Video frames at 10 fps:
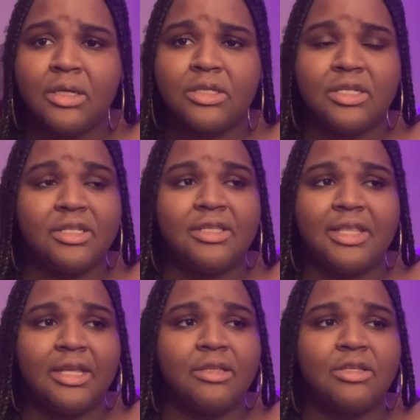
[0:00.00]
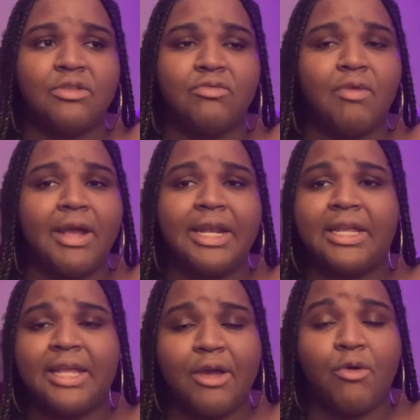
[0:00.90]
Just think, just write it
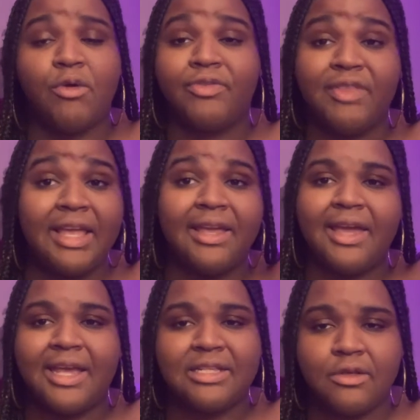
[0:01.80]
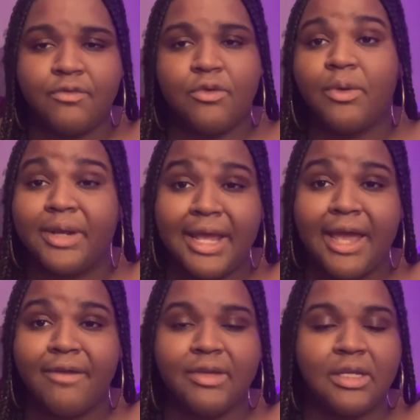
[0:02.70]
or think as if you already
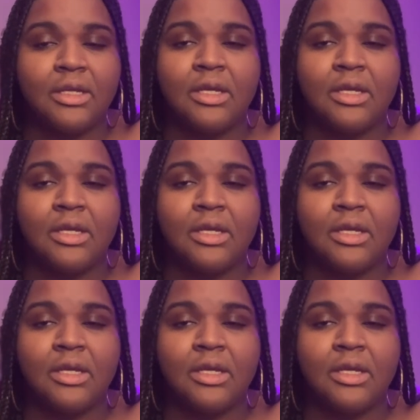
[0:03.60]
have it.